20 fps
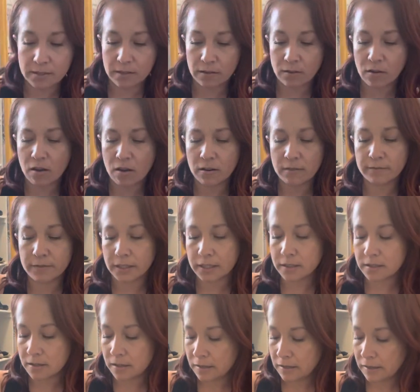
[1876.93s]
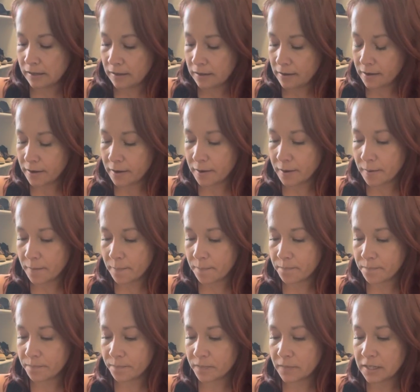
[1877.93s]
of the conflict?
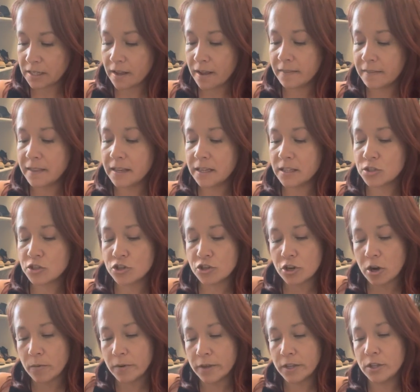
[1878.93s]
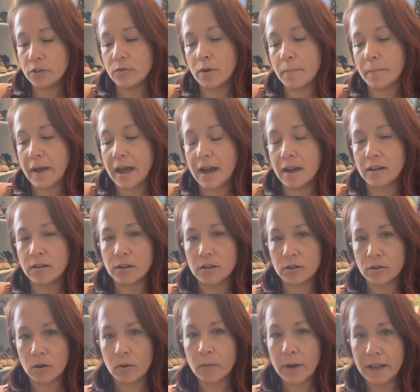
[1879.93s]
I think it's showing you a pattern
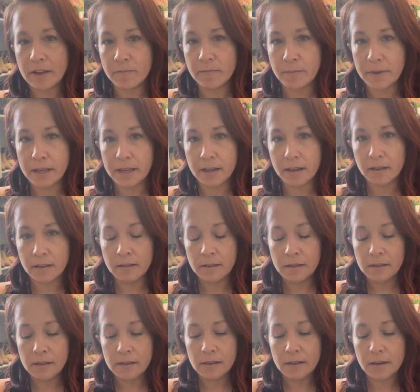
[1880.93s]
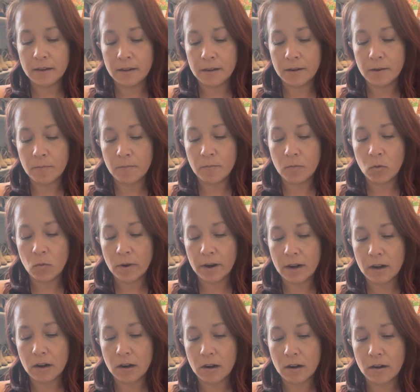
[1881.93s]
or a way of being,
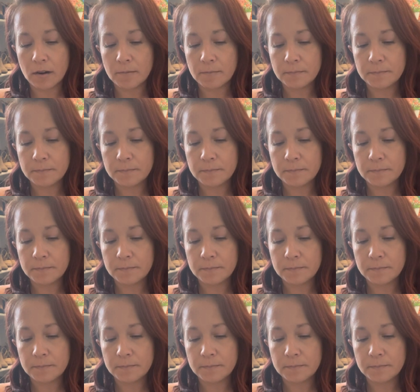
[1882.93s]
where